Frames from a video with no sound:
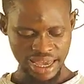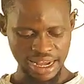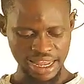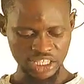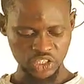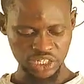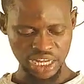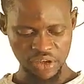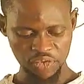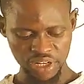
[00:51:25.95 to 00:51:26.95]
Electron
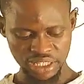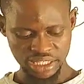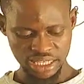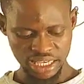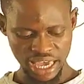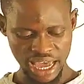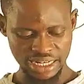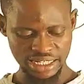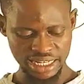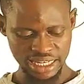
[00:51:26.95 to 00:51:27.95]
affinity,
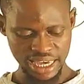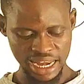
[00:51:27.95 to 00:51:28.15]
and D.